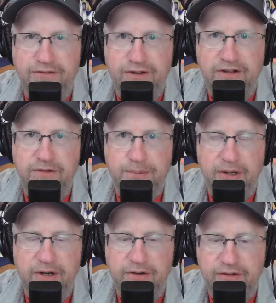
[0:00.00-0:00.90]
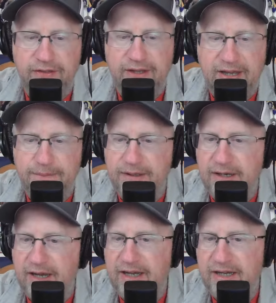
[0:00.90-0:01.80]
defensive players in the
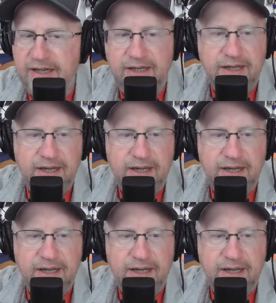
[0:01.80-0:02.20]
NBA,